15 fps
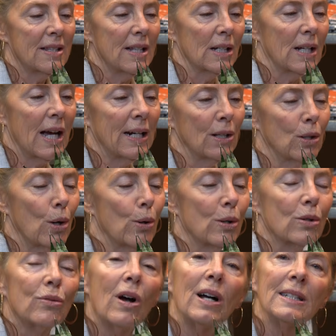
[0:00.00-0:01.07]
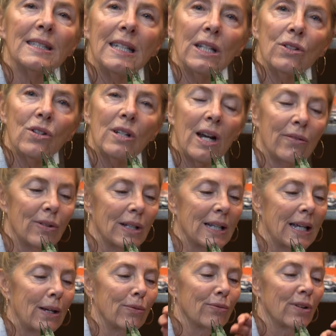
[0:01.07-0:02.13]
that kind of go across each and every
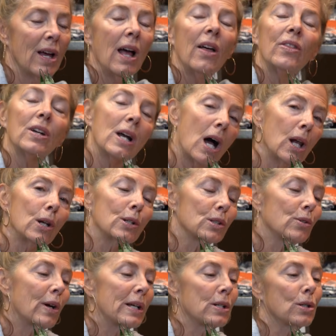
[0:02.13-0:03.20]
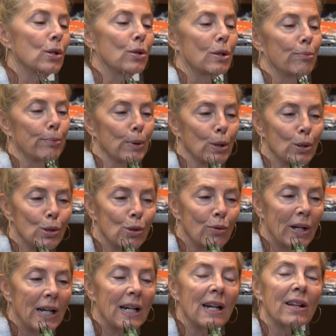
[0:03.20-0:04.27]
leaf. The color is great too. The
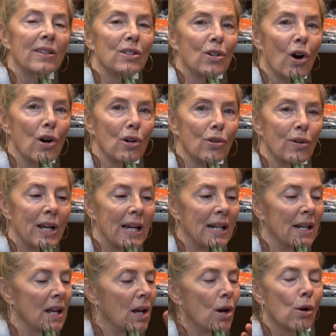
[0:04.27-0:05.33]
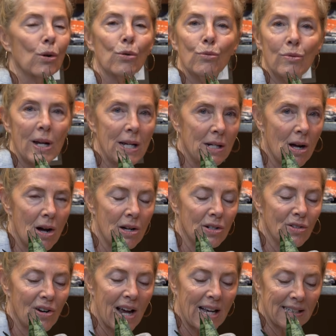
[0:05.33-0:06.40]
blue-green and the dark green great
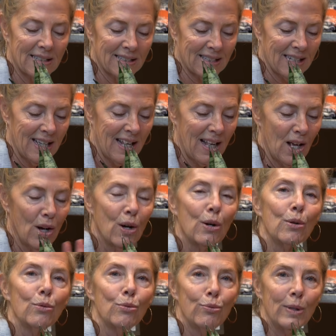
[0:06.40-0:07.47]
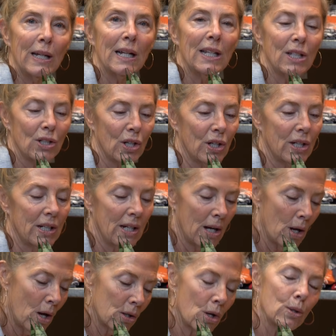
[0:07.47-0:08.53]
contrast, really good.
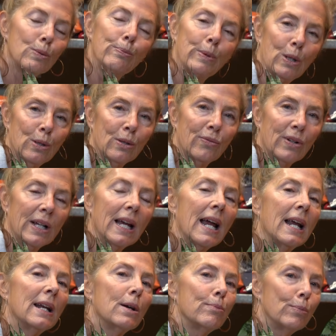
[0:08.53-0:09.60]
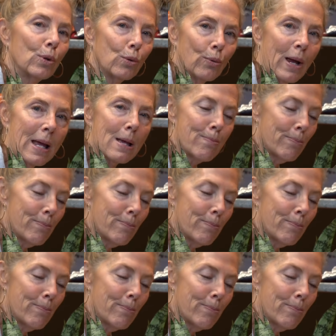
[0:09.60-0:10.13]
Goes beautifully in a gray